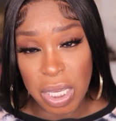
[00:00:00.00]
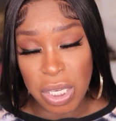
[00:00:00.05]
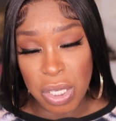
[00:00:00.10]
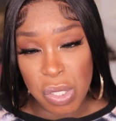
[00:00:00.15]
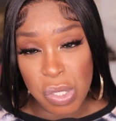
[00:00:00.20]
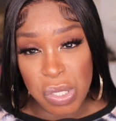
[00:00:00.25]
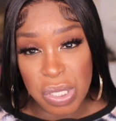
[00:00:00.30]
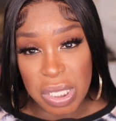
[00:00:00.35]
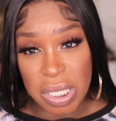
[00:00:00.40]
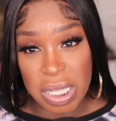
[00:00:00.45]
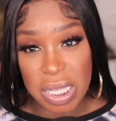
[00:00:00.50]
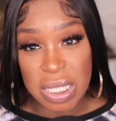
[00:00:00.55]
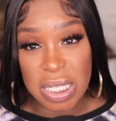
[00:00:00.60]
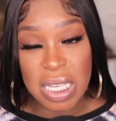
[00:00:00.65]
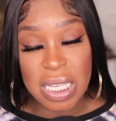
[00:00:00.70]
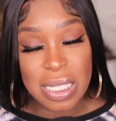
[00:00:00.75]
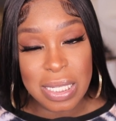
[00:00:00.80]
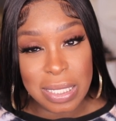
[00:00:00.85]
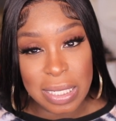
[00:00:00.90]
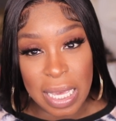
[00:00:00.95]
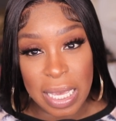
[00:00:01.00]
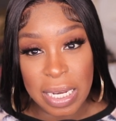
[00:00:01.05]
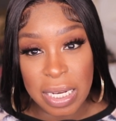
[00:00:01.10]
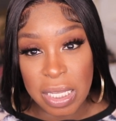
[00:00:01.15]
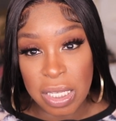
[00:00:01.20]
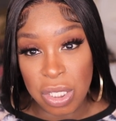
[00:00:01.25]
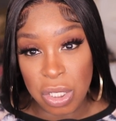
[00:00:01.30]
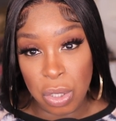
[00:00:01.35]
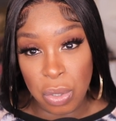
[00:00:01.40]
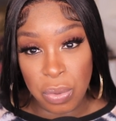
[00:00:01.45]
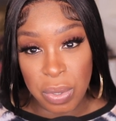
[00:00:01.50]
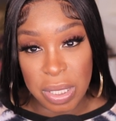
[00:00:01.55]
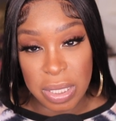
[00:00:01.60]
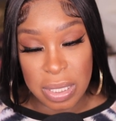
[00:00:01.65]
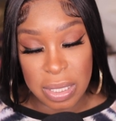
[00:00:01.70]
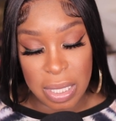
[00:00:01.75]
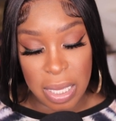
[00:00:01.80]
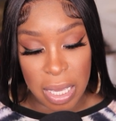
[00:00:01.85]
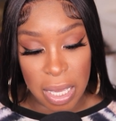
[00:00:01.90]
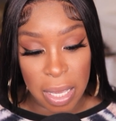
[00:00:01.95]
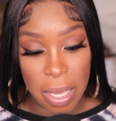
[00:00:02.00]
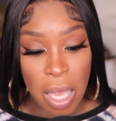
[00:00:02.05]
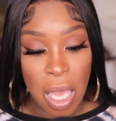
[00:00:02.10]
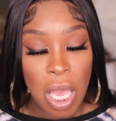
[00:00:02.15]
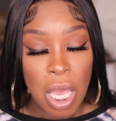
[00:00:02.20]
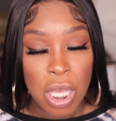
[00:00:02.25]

in using this is letting it do its thing.